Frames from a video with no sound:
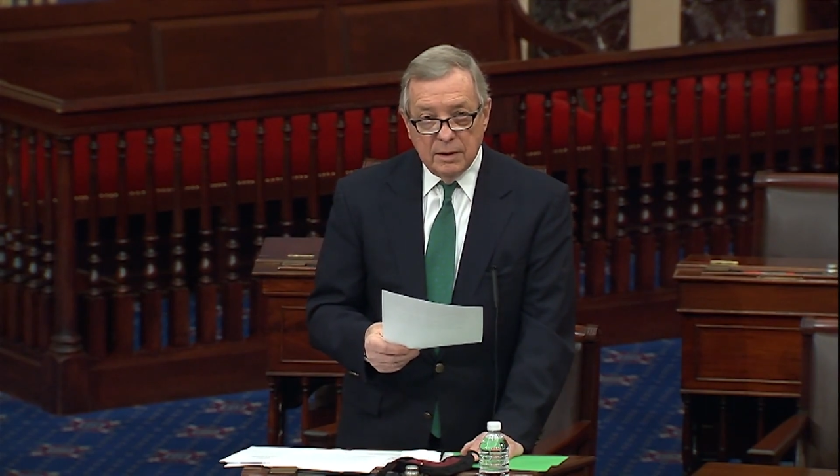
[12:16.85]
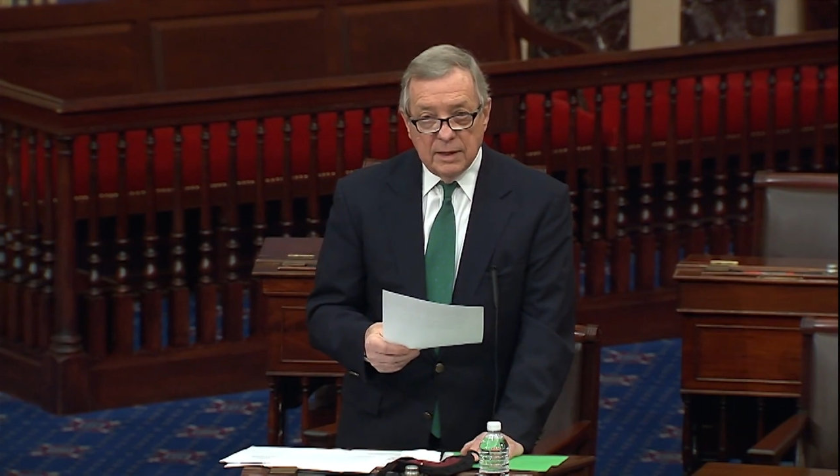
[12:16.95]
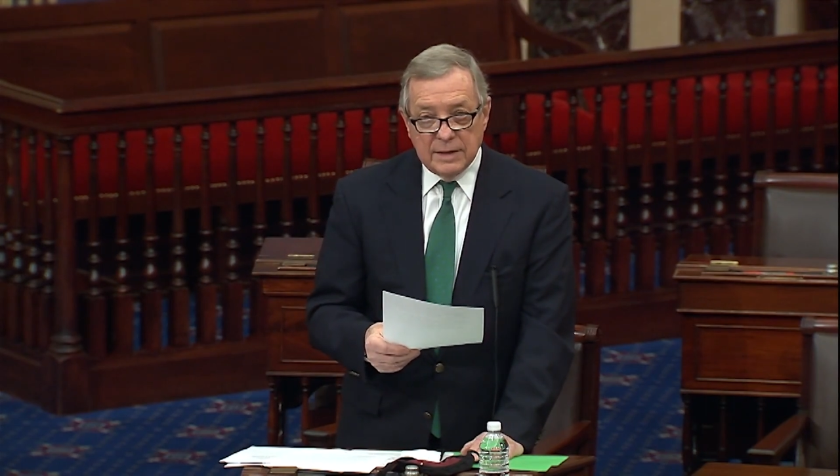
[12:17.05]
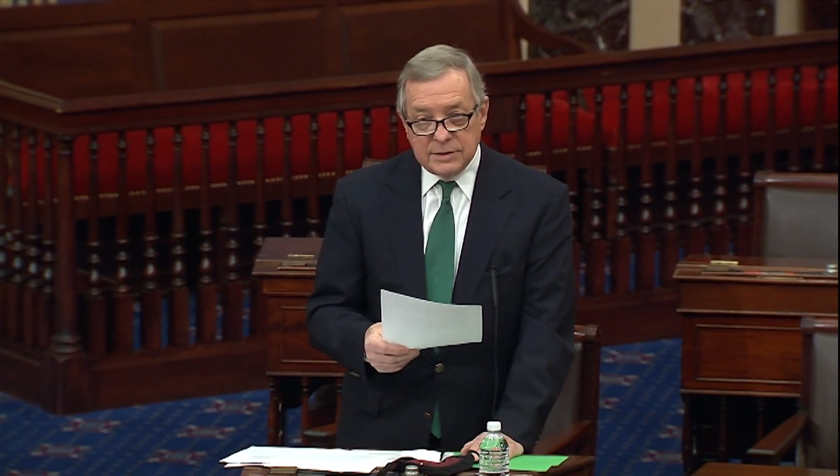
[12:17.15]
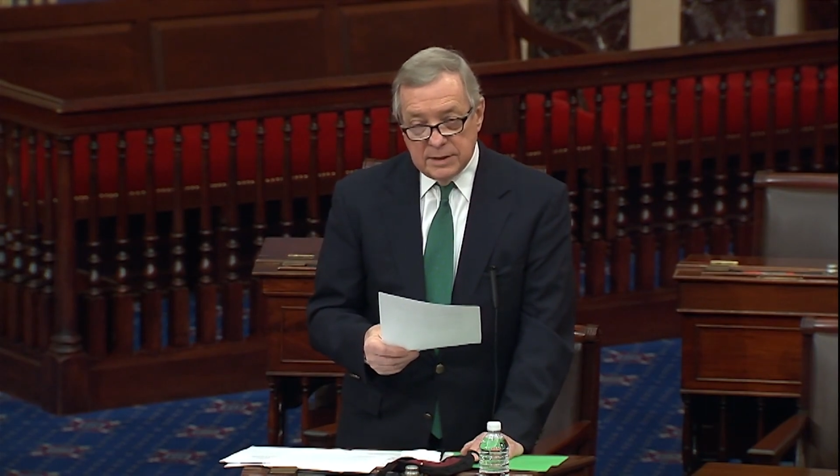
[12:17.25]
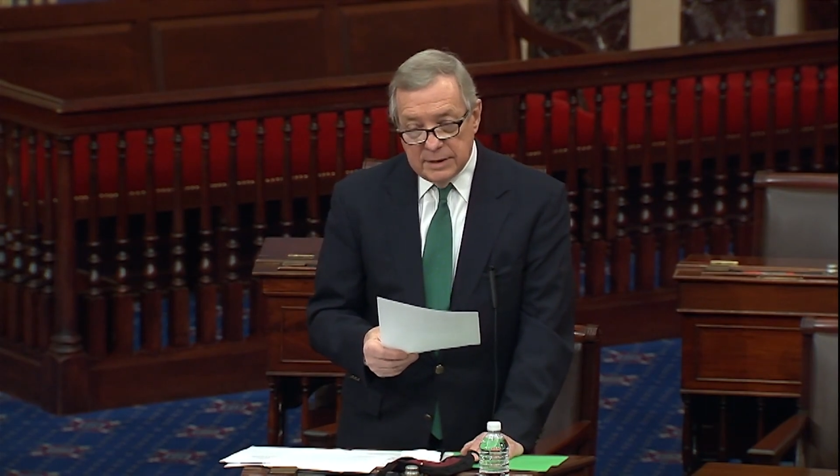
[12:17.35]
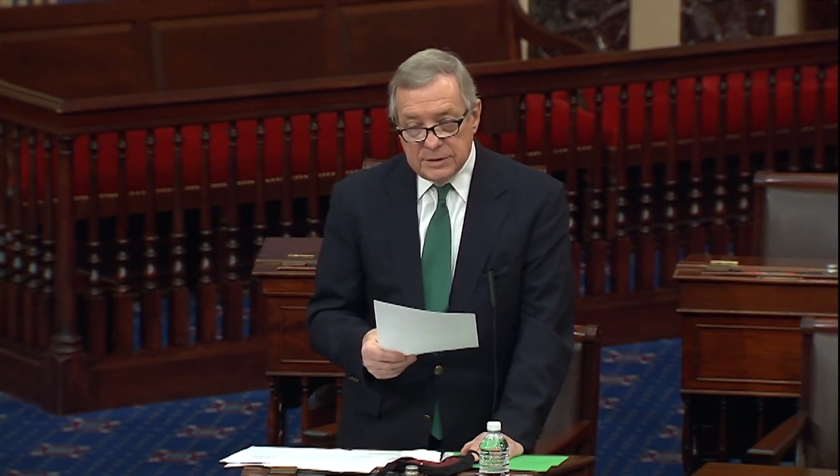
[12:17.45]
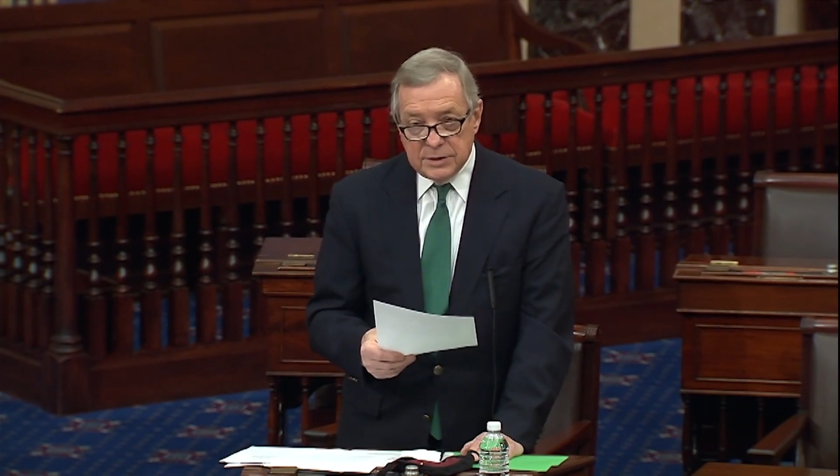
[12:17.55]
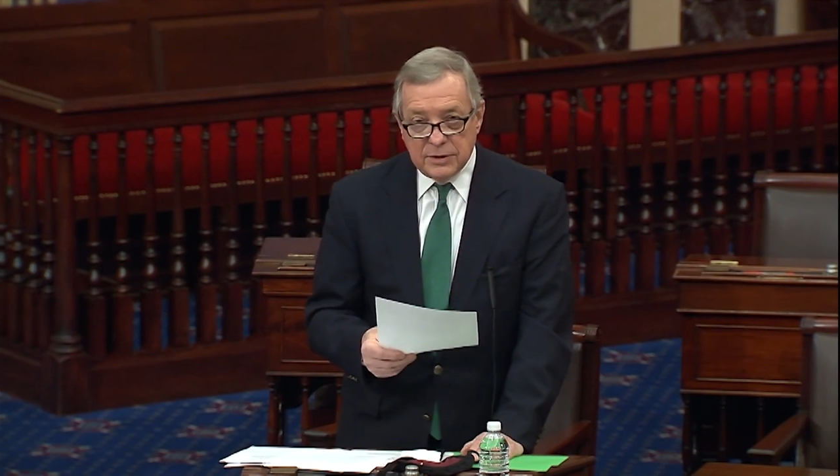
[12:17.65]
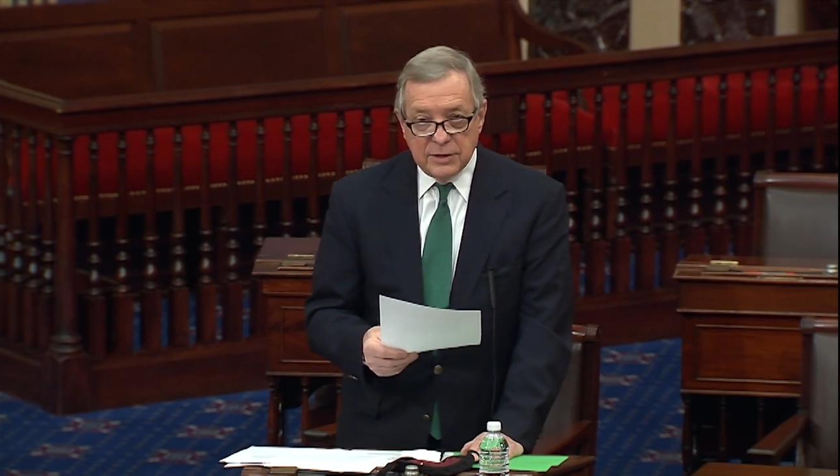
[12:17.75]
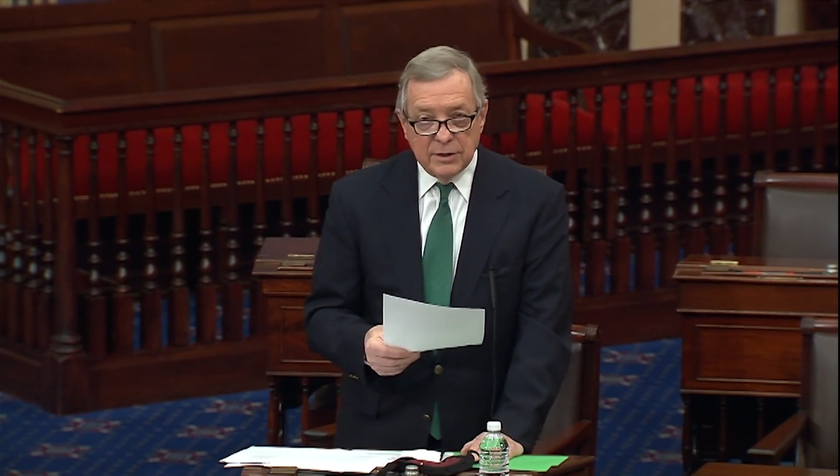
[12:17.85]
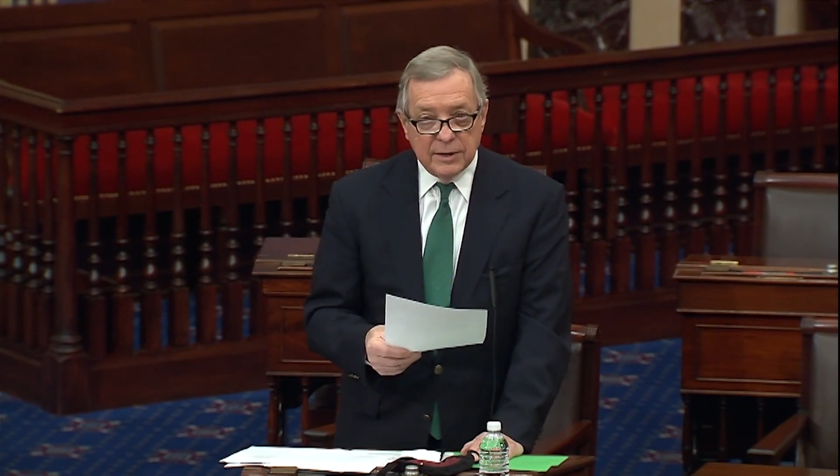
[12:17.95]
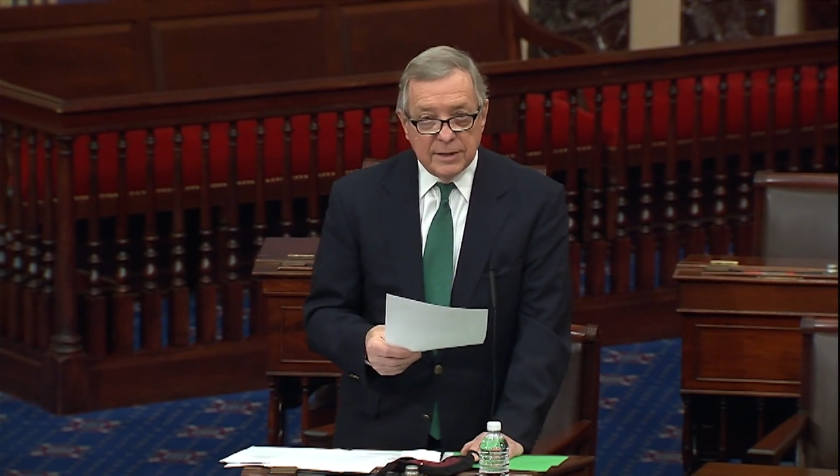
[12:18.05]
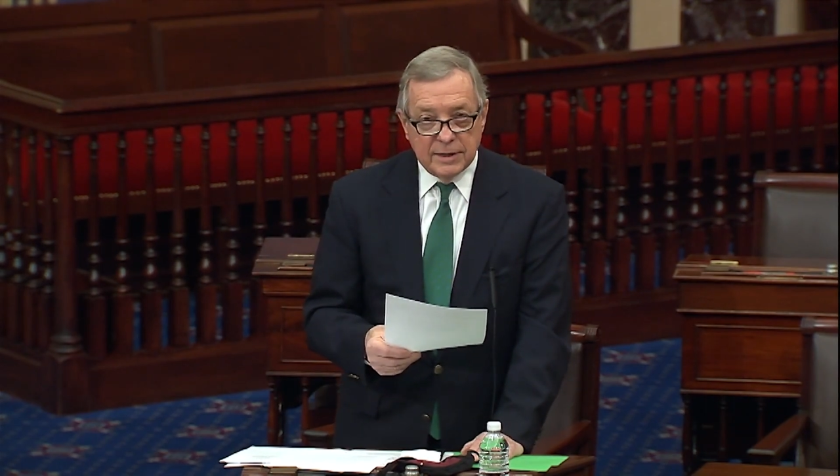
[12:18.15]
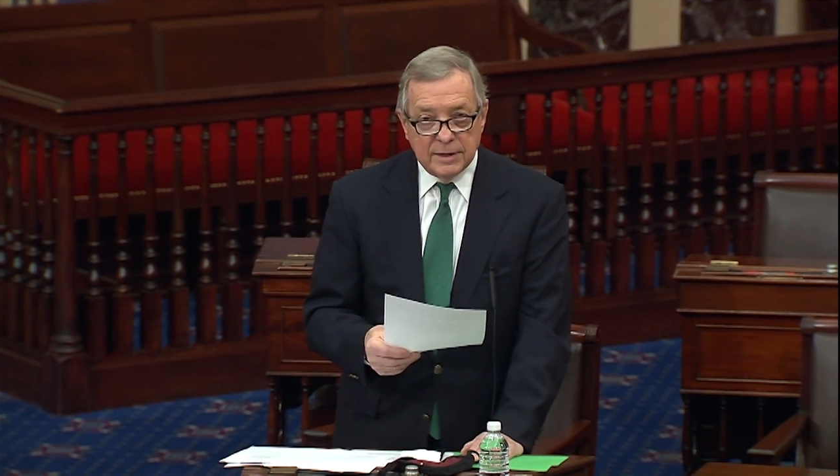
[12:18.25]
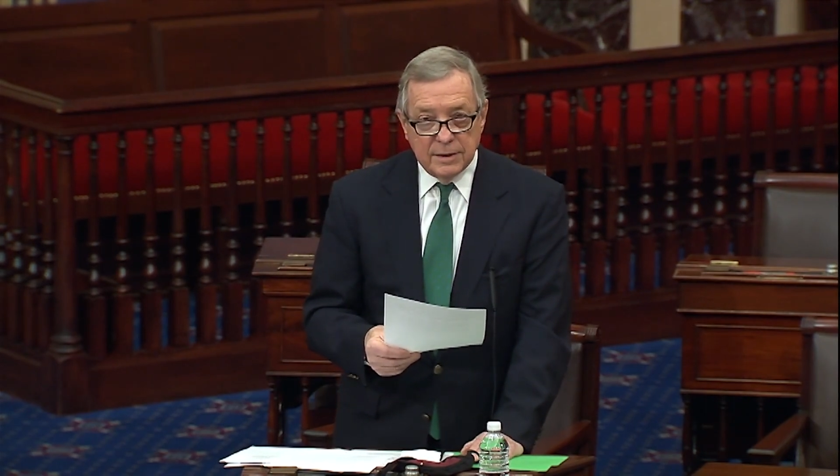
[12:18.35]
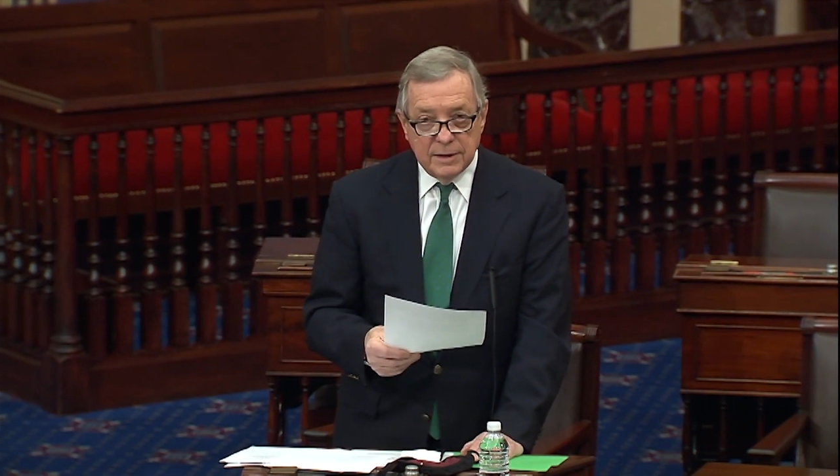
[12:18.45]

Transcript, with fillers: That's at least the theory that